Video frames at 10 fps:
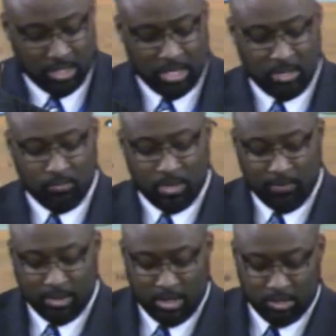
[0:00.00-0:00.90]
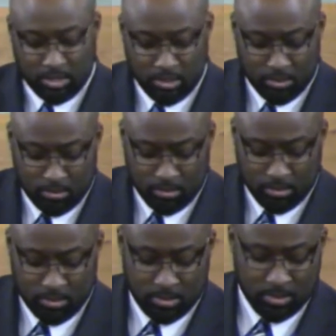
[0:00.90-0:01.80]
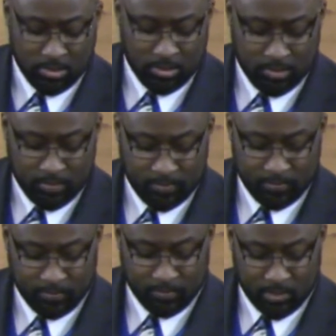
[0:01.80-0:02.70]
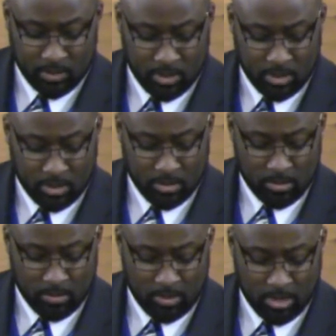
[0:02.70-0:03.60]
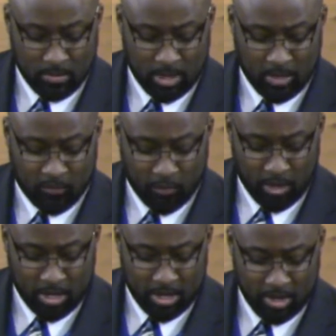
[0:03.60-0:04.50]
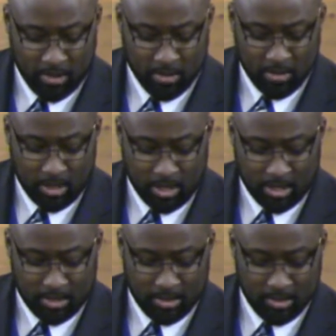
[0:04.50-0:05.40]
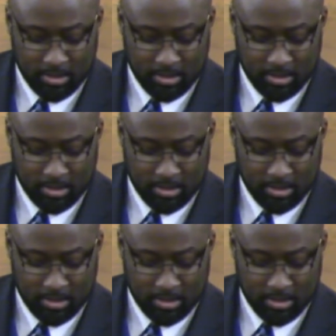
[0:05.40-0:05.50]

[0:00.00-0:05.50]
delivered you. Being then made free from sin,